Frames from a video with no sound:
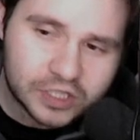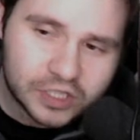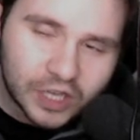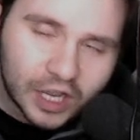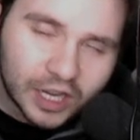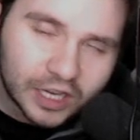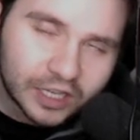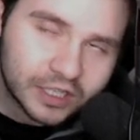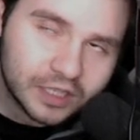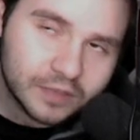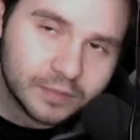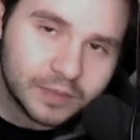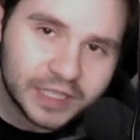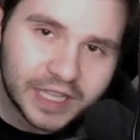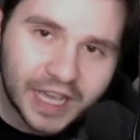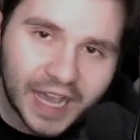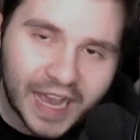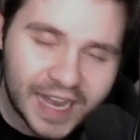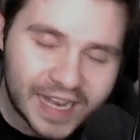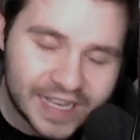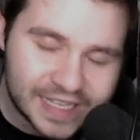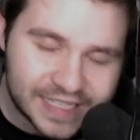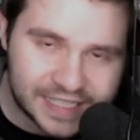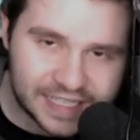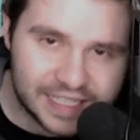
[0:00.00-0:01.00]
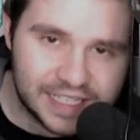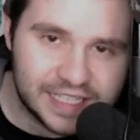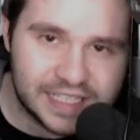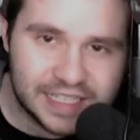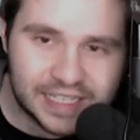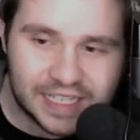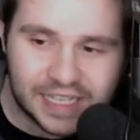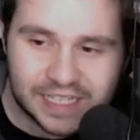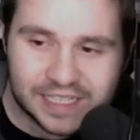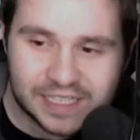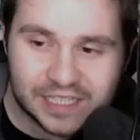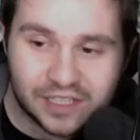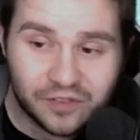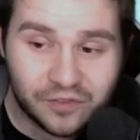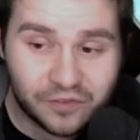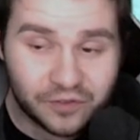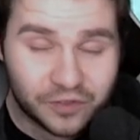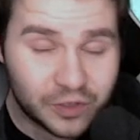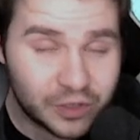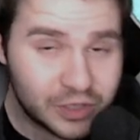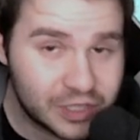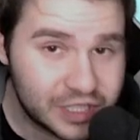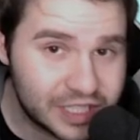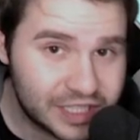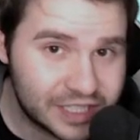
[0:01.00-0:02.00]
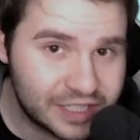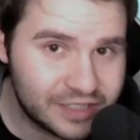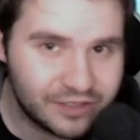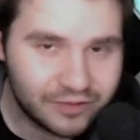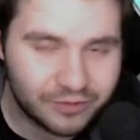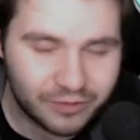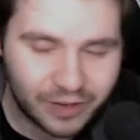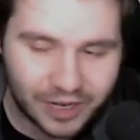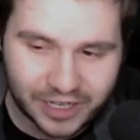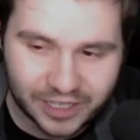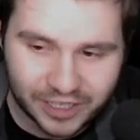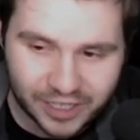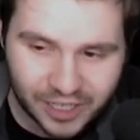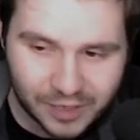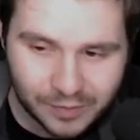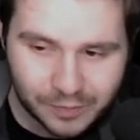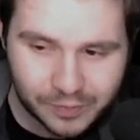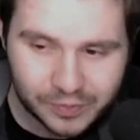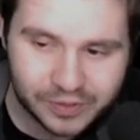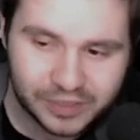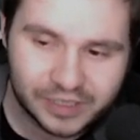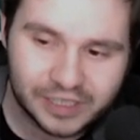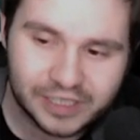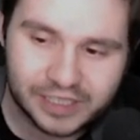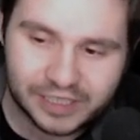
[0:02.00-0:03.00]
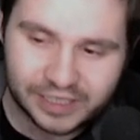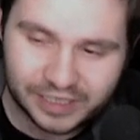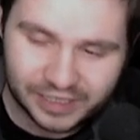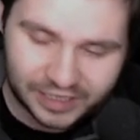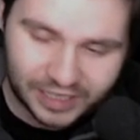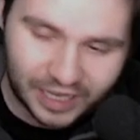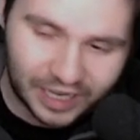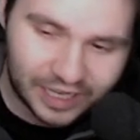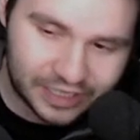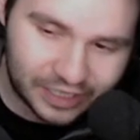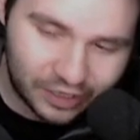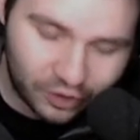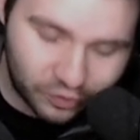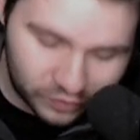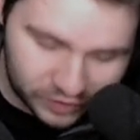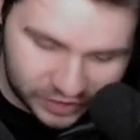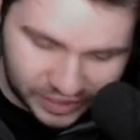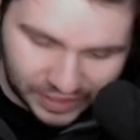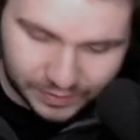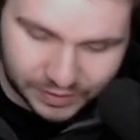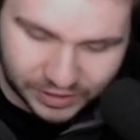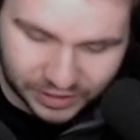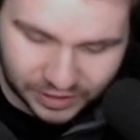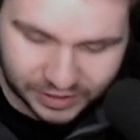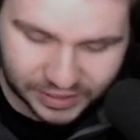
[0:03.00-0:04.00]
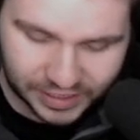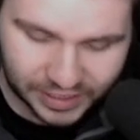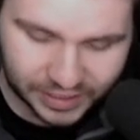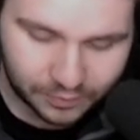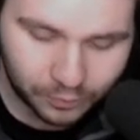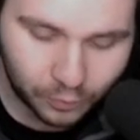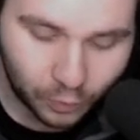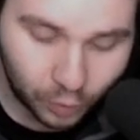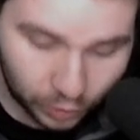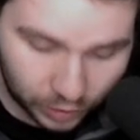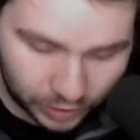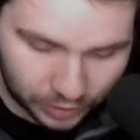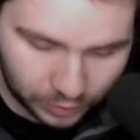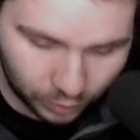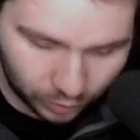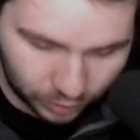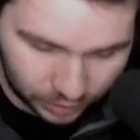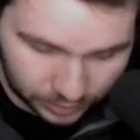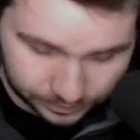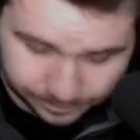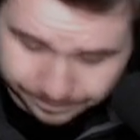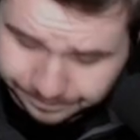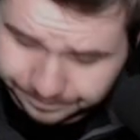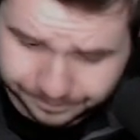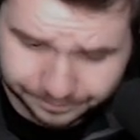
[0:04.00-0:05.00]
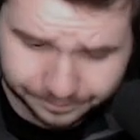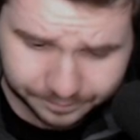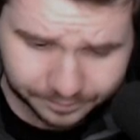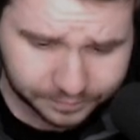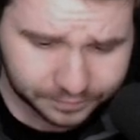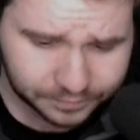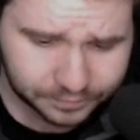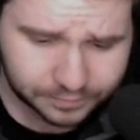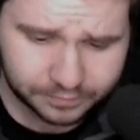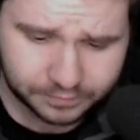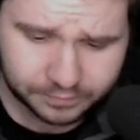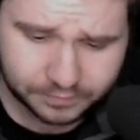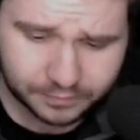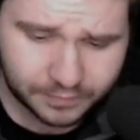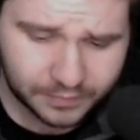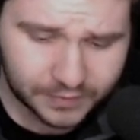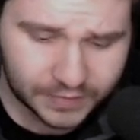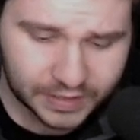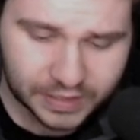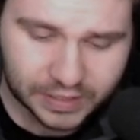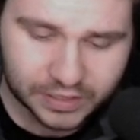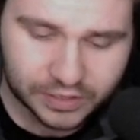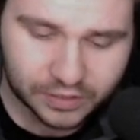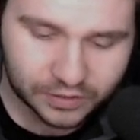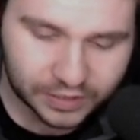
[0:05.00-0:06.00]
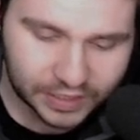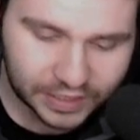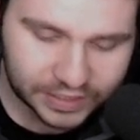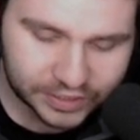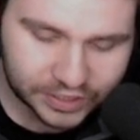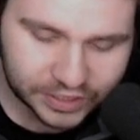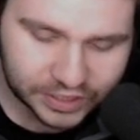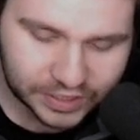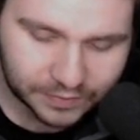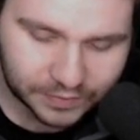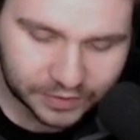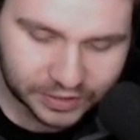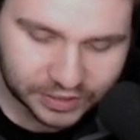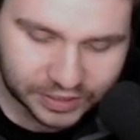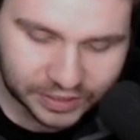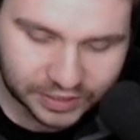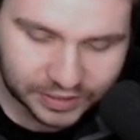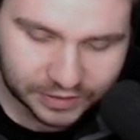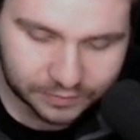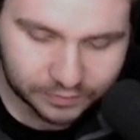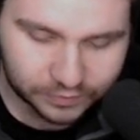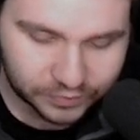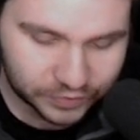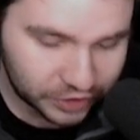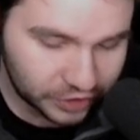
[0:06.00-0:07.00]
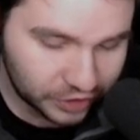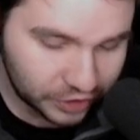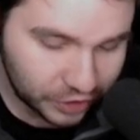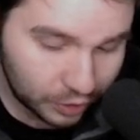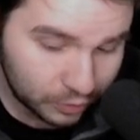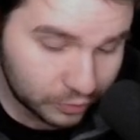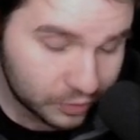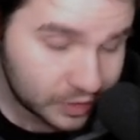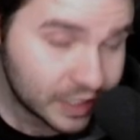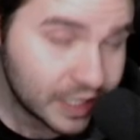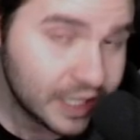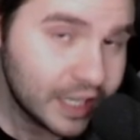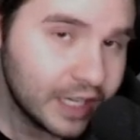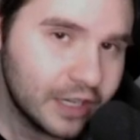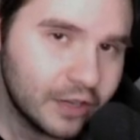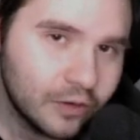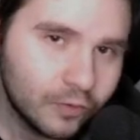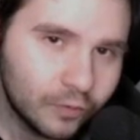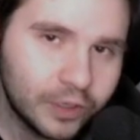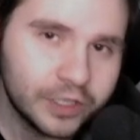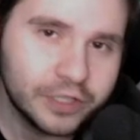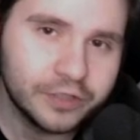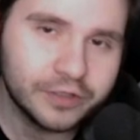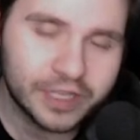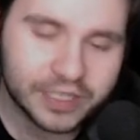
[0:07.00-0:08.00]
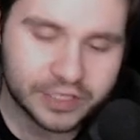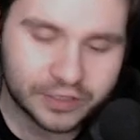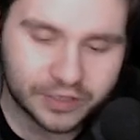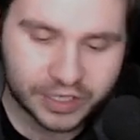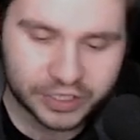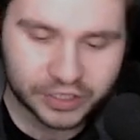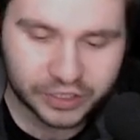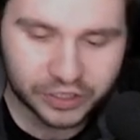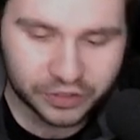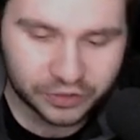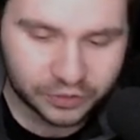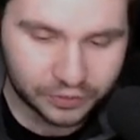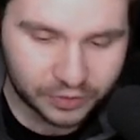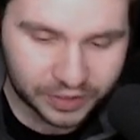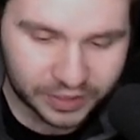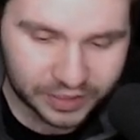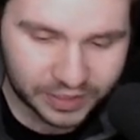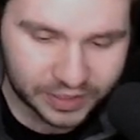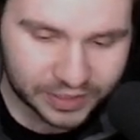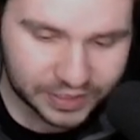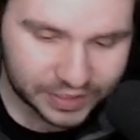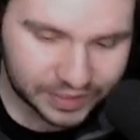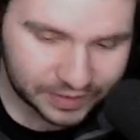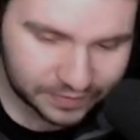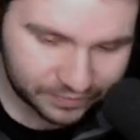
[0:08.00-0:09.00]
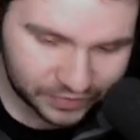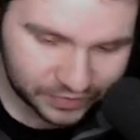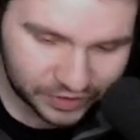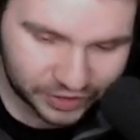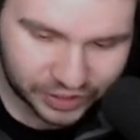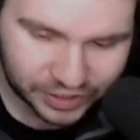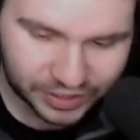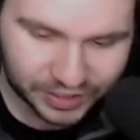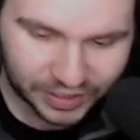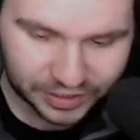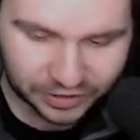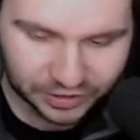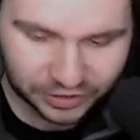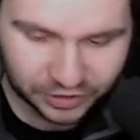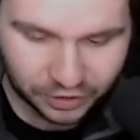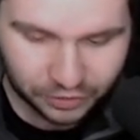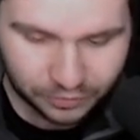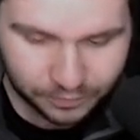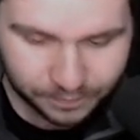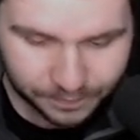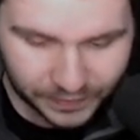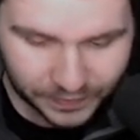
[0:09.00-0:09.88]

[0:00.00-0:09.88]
not going to be as easy as the first rank up. Over time, it's going to take more and more. So that's just something to note when you guys are actually doing this. So just letting you know.